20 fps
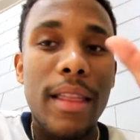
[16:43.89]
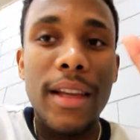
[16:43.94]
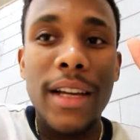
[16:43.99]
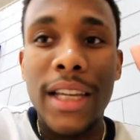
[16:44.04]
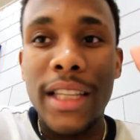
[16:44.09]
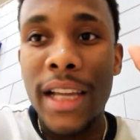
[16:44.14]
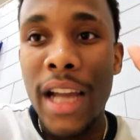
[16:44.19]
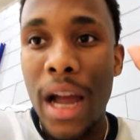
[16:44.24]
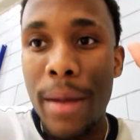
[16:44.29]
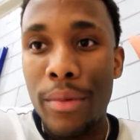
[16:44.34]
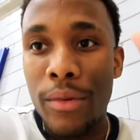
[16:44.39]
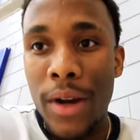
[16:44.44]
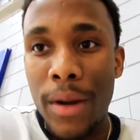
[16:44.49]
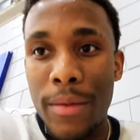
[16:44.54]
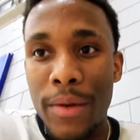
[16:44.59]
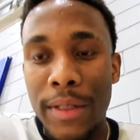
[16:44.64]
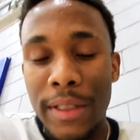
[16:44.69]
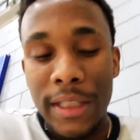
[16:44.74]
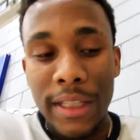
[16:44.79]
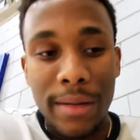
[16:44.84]
Got the copyright
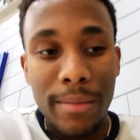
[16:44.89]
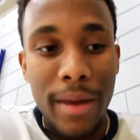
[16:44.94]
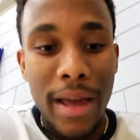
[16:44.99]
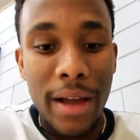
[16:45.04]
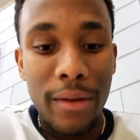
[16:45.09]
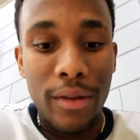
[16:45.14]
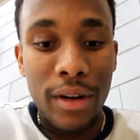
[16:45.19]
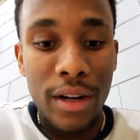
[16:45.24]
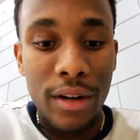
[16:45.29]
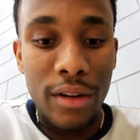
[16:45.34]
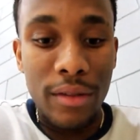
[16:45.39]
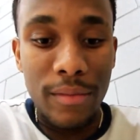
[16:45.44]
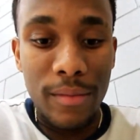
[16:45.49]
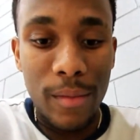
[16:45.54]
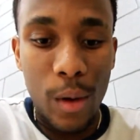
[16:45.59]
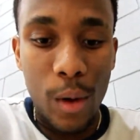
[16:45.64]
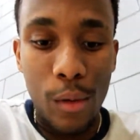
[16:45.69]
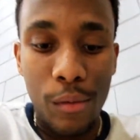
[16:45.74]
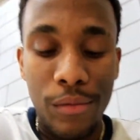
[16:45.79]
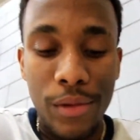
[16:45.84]
music in the background.
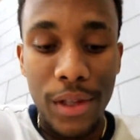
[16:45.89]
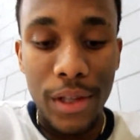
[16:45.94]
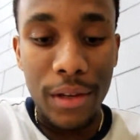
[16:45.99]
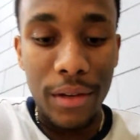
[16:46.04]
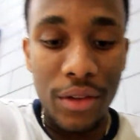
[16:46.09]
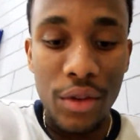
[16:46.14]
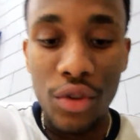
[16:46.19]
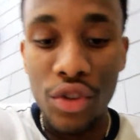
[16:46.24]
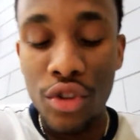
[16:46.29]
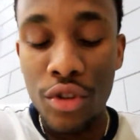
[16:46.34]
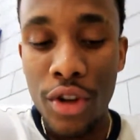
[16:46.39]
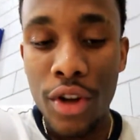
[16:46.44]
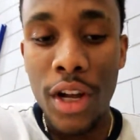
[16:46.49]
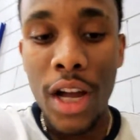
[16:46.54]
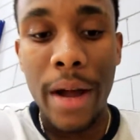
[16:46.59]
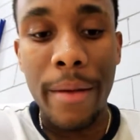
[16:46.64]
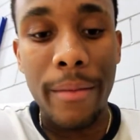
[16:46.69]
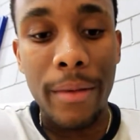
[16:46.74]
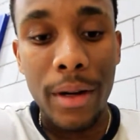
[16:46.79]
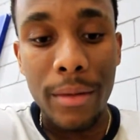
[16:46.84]
Hopefully YouTube don't
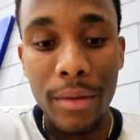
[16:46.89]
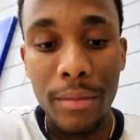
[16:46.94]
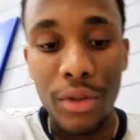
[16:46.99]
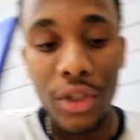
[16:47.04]
copyright me,